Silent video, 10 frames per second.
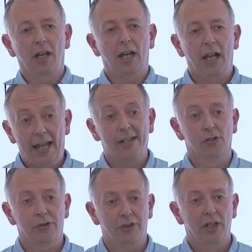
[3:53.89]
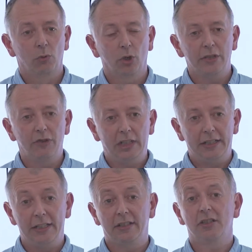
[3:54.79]
health, what you really
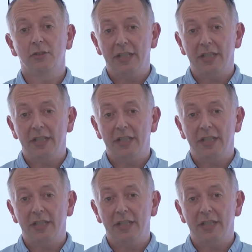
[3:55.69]
need is to